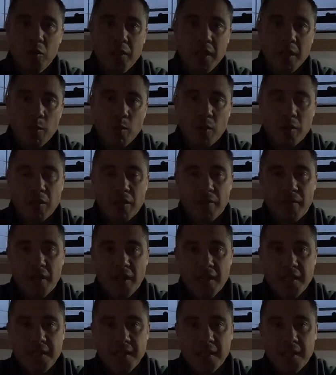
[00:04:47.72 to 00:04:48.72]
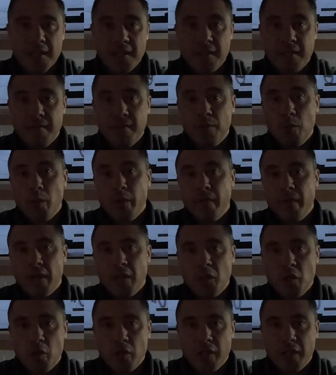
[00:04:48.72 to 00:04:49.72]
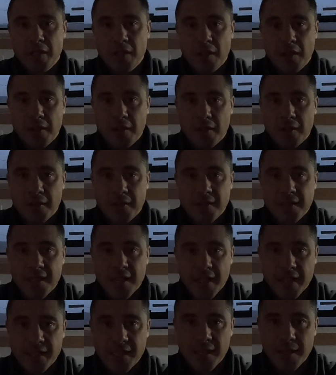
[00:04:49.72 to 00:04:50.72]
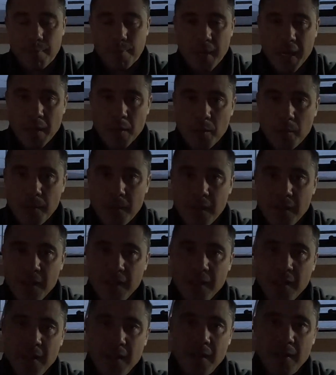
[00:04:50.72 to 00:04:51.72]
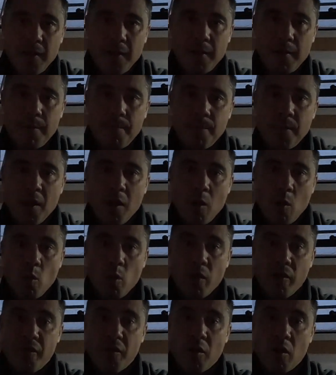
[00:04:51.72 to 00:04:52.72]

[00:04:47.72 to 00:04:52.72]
routing was advising is we've actually done uh, slightly better. Um, we've